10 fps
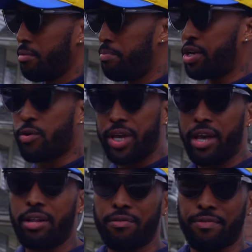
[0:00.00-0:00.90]
Be
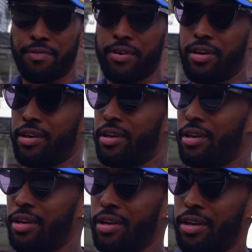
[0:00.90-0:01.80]
creative.
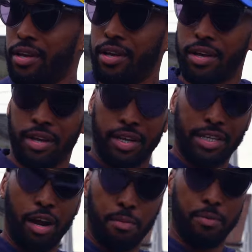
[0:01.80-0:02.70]
Because
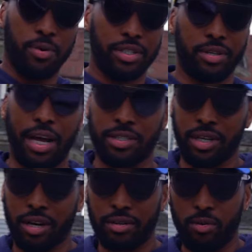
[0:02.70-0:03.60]
I remember when I was
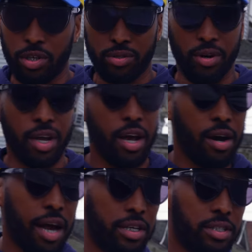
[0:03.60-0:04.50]
young, quick story,
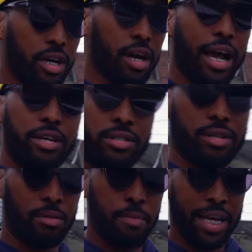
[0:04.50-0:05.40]
when I was young, I used
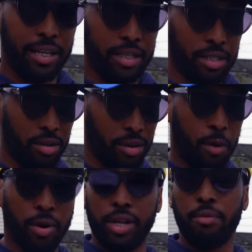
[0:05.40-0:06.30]
to make these little, I
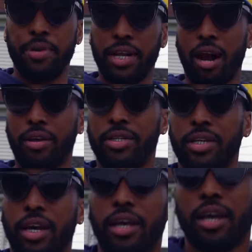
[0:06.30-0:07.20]
wanted to be an
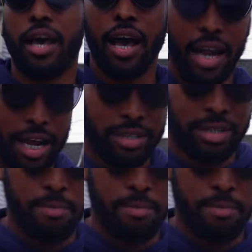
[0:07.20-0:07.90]
architect, and I used